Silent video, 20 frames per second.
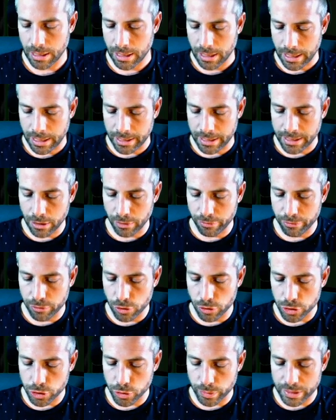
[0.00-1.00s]
And then, of
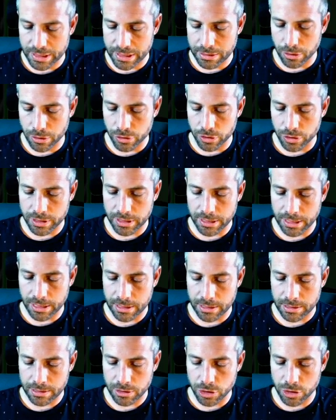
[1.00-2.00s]
course, you restore the state.
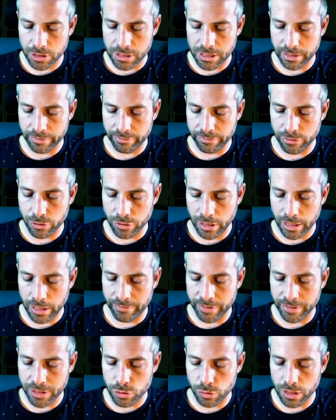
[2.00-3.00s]
Just after
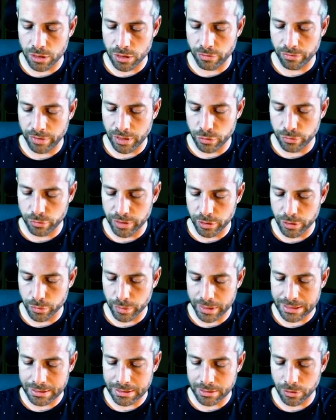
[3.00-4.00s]
having tried the value v, you
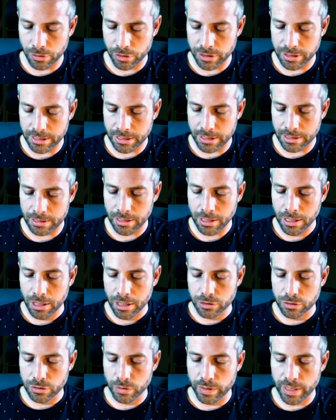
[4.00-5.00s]
restore the state,
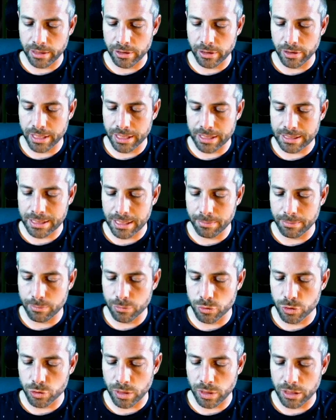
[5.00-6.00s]
so that the next time you
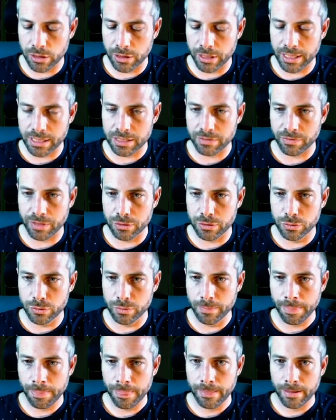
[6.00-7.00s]
try the next value,
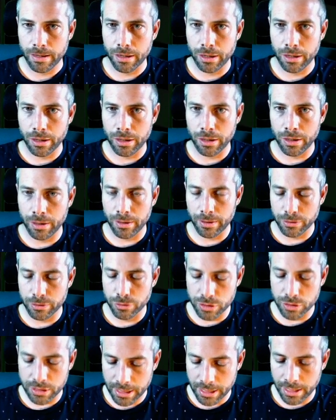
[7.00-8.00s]
you
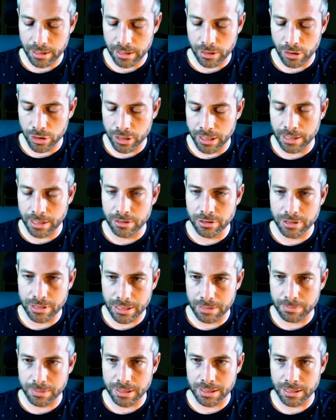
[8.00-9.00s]
start again in the
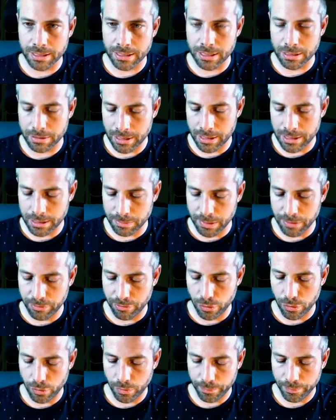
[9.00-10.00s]
same state as before.